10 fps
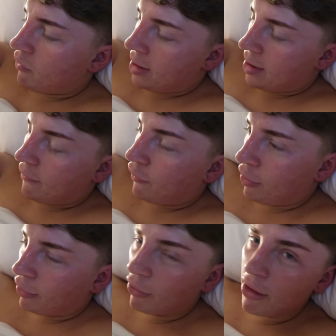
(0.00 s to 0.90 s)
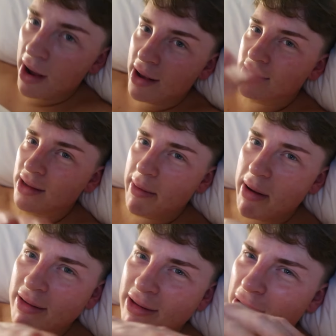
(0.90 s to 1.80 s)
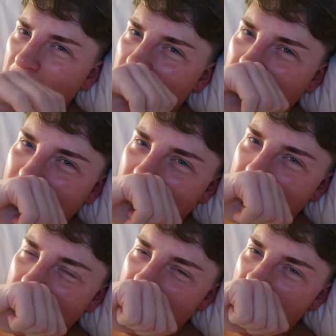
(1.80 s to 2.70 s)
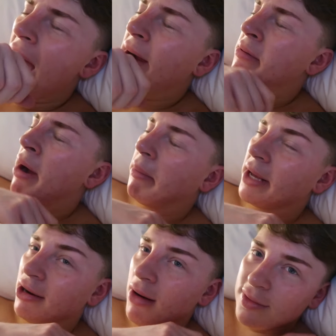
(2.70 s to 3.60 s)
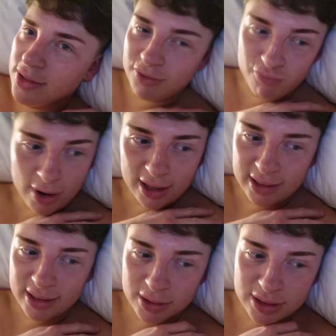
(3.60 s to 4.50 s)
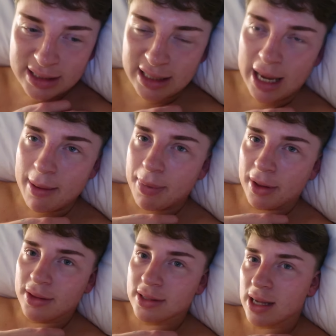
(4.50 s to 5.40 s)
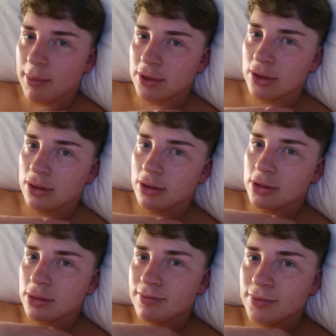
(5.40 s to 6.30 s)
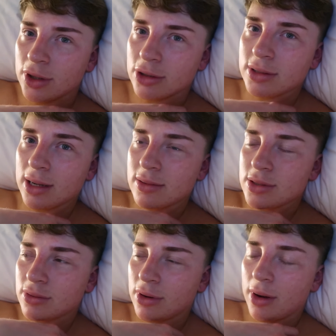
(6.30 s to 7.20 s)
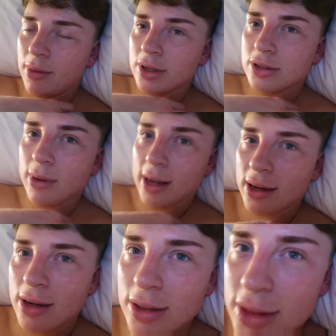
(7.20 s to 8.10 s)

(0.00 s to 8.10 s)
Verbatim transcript: I've read it for a good night's sleep. I'm so tired. I'm probably gonna have to really skip this episode most times through so I can